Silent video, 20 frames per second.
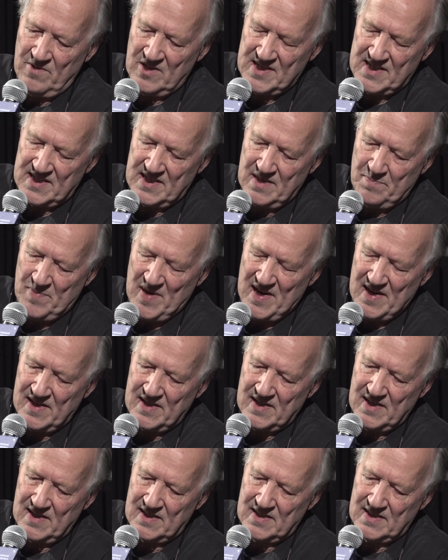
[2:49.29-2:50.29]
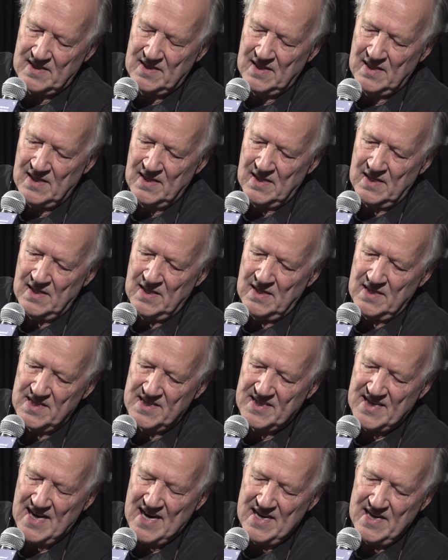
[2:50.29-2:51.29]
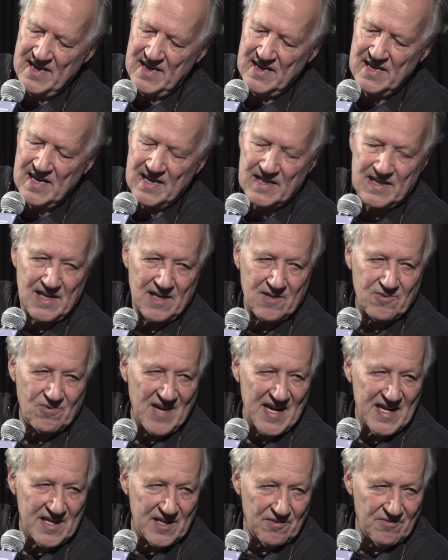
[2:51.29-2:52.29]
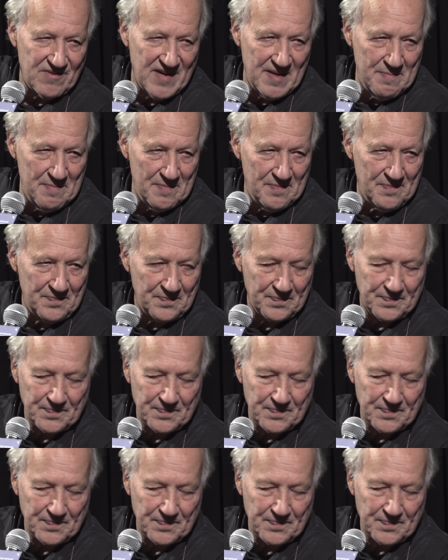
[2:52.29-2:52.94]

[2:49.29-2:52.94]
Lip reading: was depicted standing at the crater rim.